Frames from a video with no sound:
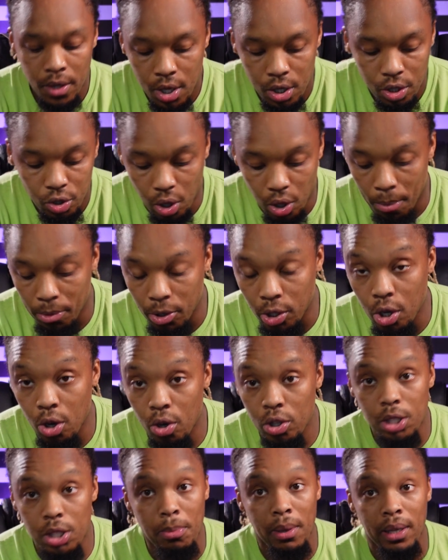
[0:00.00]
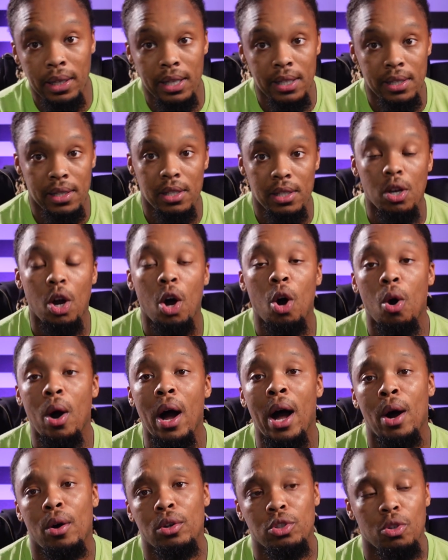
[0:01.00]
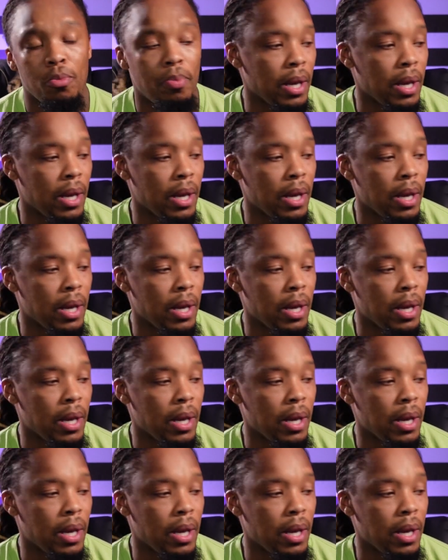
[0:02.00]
So I'm going to go into my lenses. Oh, I also